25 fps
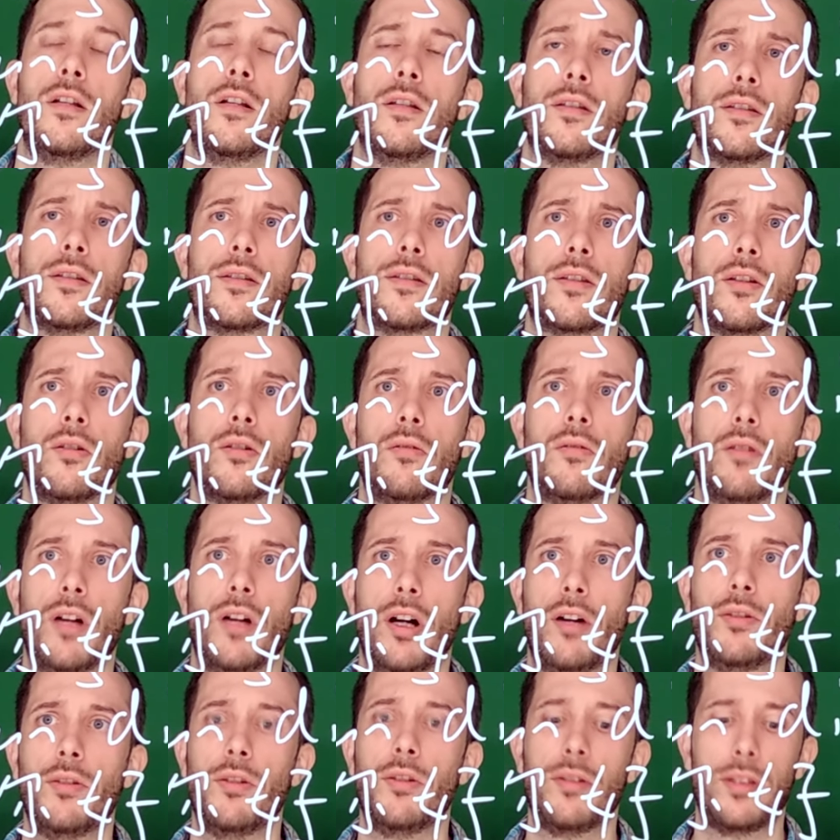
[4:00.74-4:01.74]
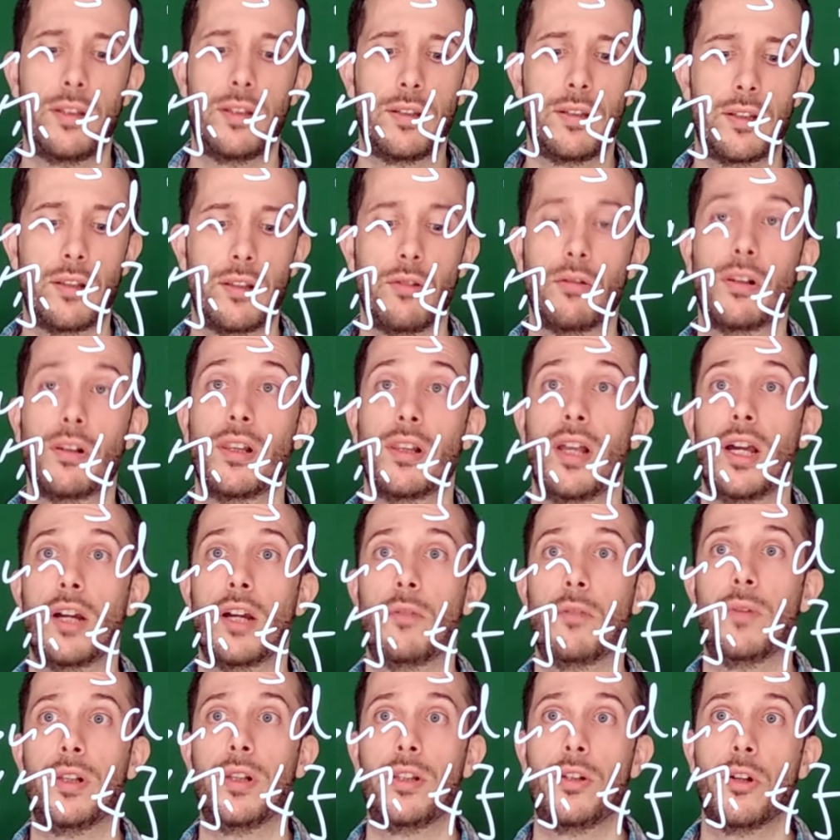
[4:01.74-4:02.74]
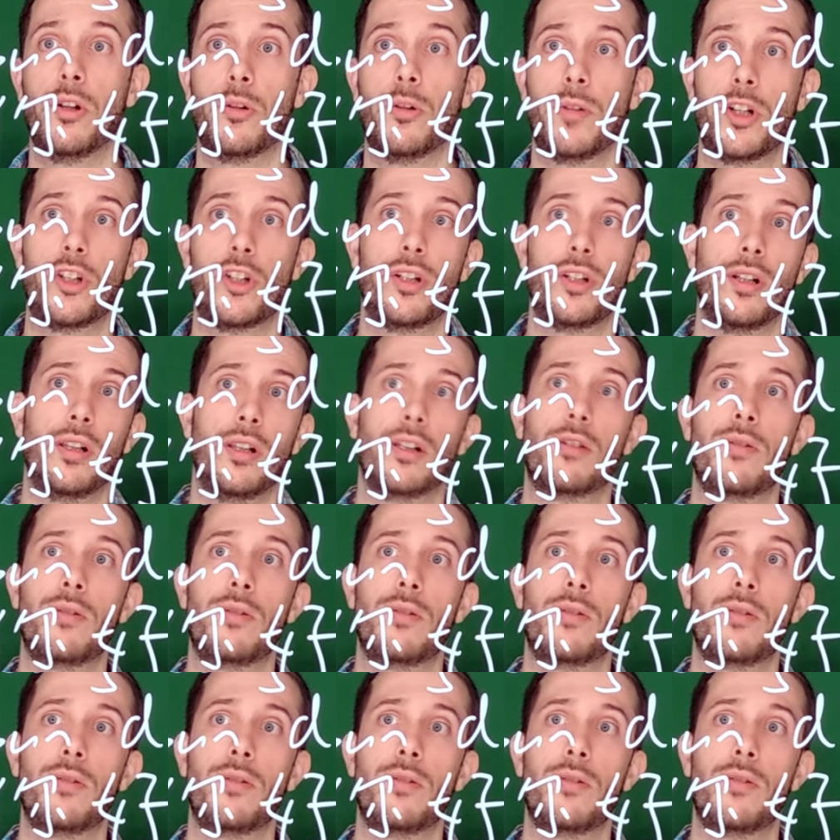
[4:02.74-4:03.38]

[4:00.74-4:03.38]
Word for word: So how does this look like with the original